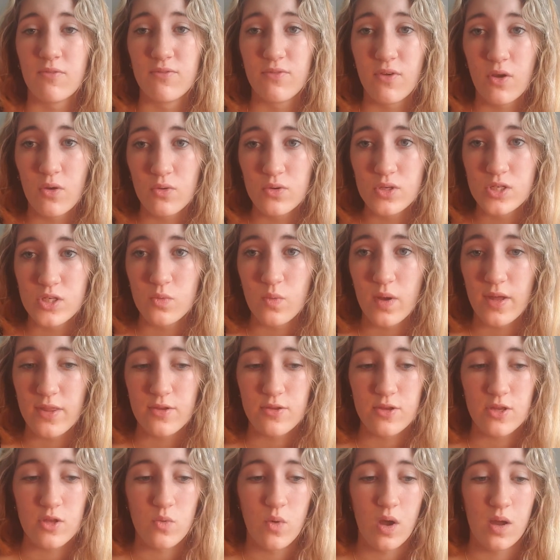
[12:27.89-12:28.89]
vote
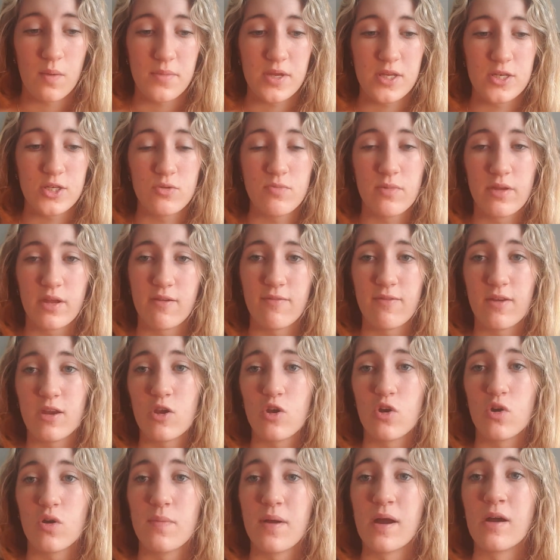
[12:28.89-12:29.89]
whether you want me to make a
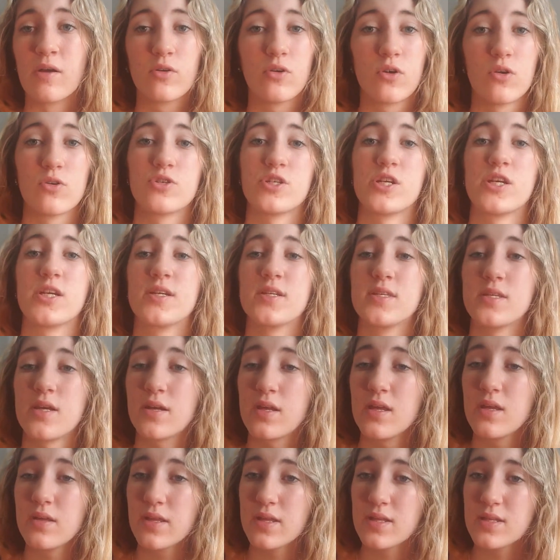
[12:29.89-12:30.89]
video about crocheting
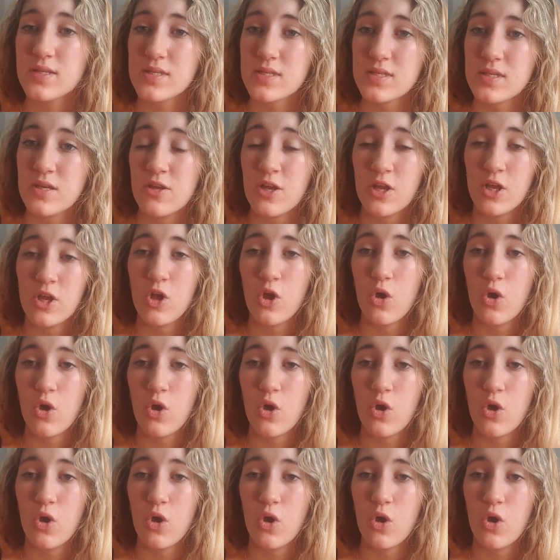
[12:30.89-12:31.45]
succulents